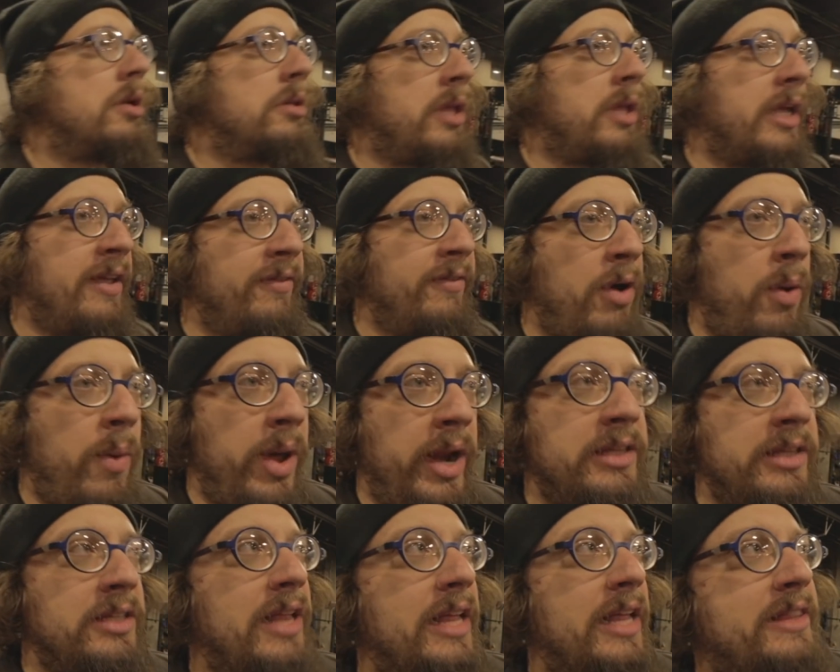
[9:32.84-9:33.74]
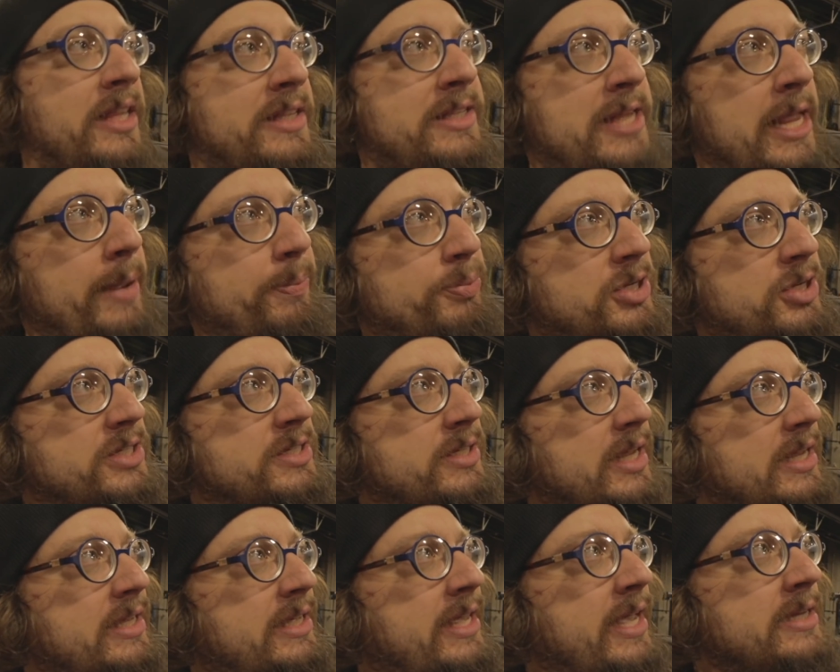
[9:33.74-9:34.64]
Like if I wanted to let the tip
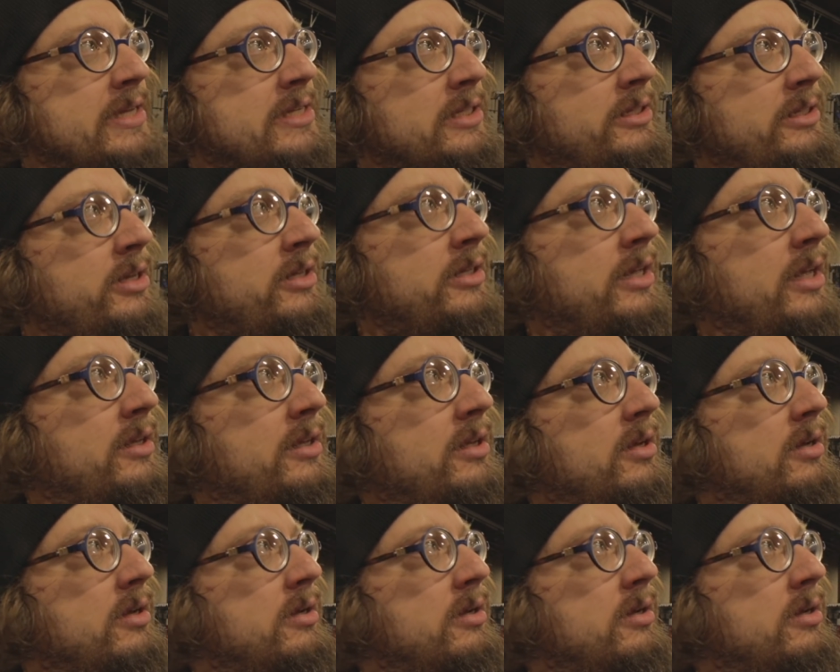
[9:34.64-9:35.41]
just like kiss a little, like.